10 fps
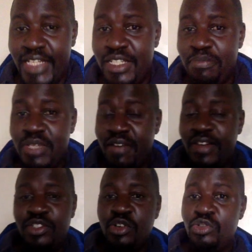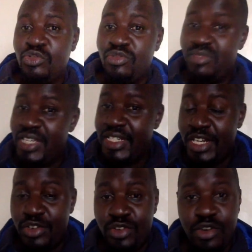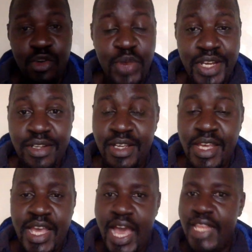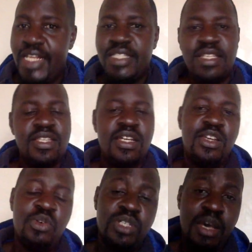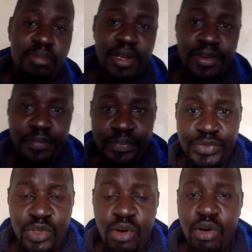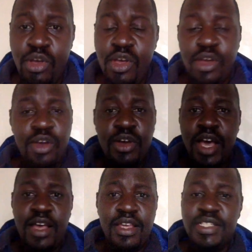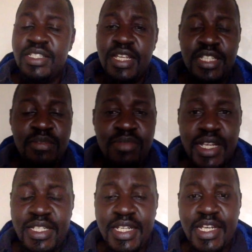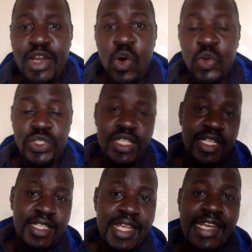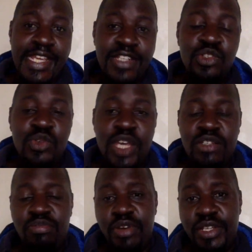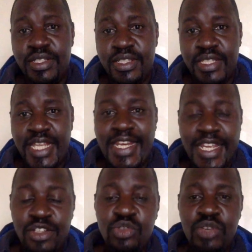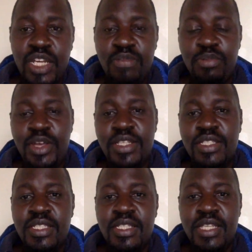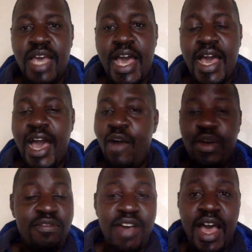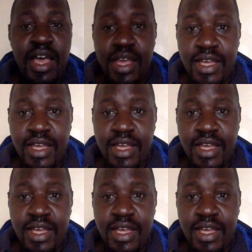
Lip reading: tipped Everton to get a draw or win, and that is exactly what happened. So it is a team that knows that they need to get points. They need to get points, however